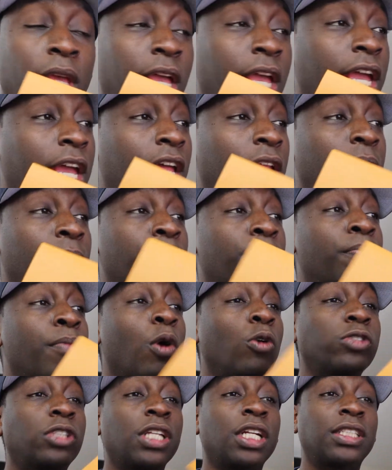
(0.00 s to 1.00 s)
And
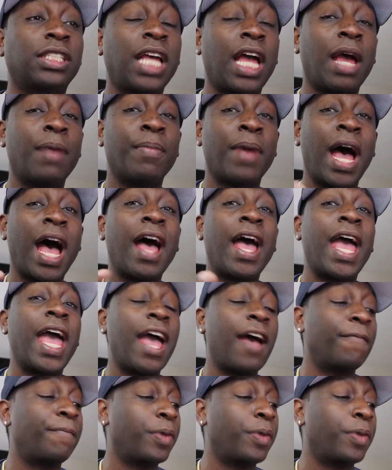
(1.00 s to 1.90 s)
most of the time, I have